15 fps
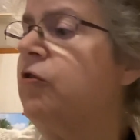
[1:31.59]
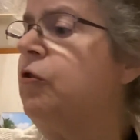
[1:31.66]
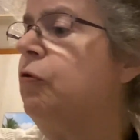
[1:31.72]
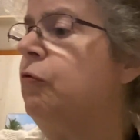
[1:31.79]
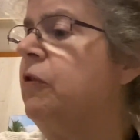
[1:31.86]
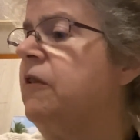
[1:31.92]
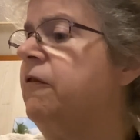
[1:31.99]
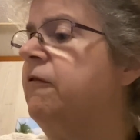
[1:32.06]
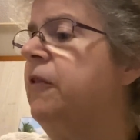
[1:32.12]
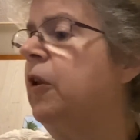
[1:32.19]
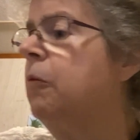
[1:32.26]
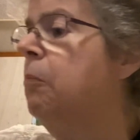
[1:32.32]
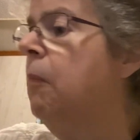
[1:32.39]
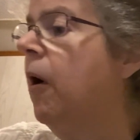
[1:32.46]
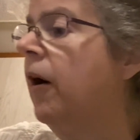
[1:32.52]
to
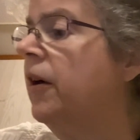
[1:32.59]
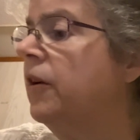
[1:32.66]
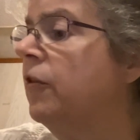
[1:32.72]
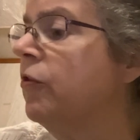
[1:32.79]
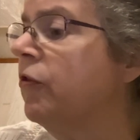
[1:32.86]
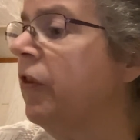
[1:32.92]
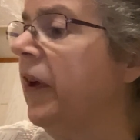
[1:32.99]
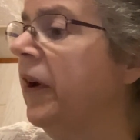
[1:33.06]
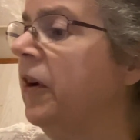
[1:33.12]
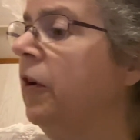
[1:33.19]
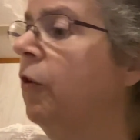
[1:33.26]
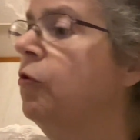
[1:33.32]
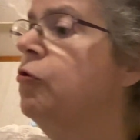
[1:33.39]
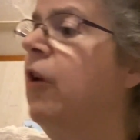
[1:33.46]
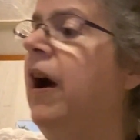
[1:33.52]
refill markers that
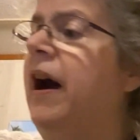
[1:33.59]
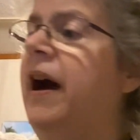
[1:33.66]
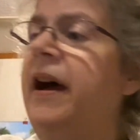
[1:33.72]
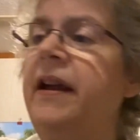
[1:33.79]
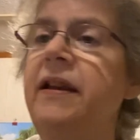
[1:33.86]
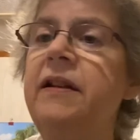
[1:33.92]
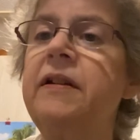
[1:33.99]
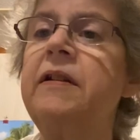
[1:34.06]
go dry.